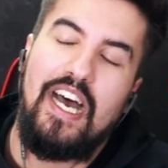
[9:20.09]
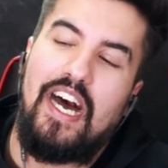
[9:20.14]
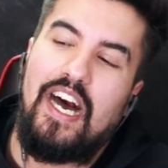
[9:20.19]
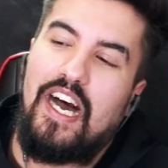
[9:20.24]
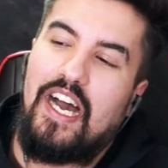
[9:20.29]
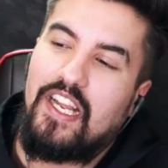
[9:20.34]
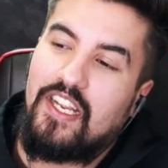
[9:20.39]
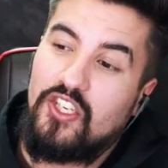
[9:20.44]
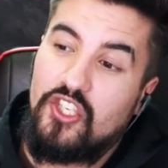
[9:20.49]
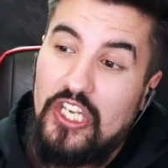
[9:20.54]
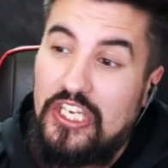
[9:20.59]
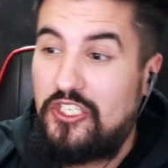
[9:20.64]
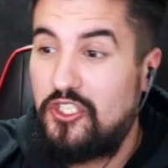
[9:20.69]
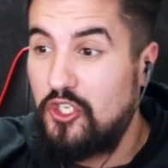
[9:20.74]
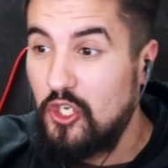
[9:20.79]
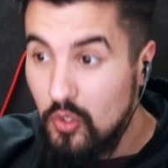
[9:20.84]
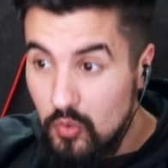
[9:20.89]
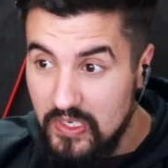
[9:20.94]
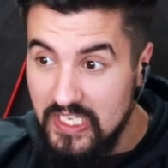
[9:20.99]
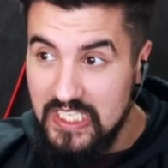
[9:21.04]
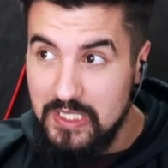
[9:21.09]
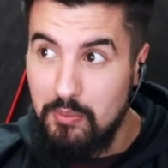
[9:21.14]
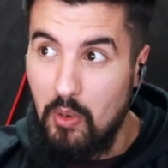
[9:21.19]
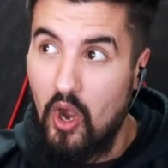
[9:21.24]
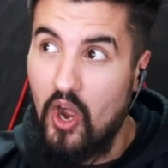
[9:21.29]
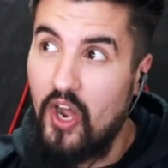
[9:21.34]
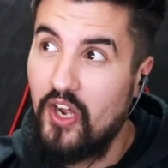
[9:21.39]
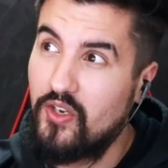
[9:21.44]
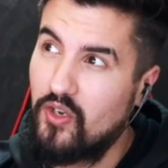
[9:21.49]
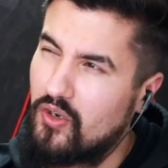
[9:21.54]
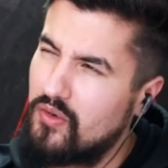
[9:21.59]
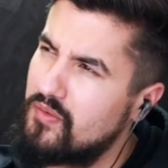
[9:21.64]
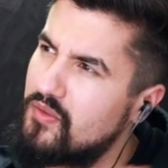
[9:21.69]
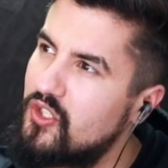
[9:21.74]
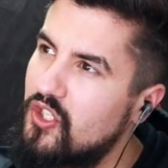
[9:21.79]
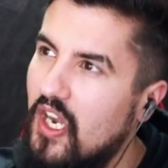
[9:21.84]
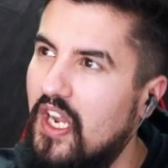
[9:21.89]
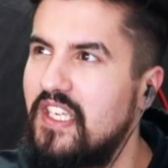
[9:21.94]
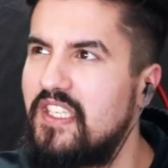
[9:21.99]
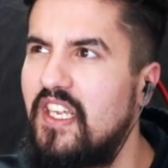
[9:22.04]
Because chests do respawn, or
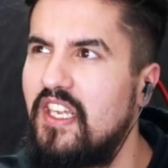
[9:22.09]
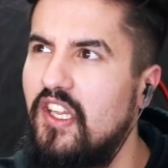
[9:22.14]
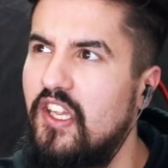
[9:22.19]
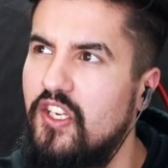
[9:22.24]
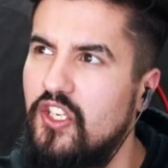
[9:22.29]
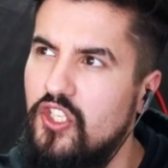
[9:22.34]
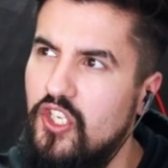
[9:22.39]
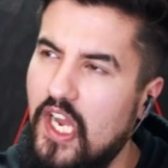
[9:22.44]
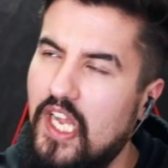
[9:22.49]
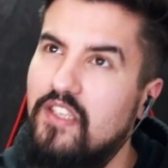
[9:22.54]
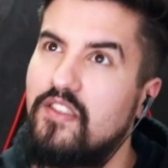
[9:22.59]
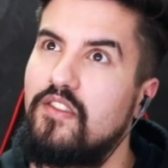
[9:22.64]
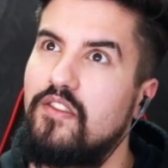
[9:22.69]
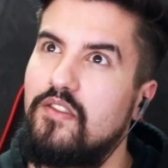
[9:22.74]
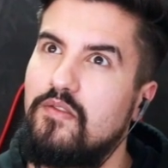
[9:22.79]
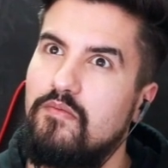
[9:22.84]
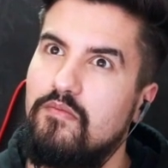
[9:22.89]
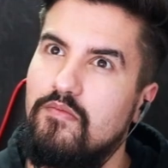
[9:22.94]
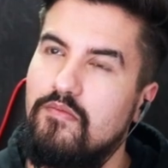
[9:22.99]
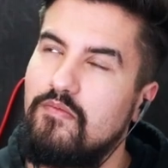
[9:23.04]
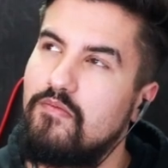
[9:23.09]
should I say that chests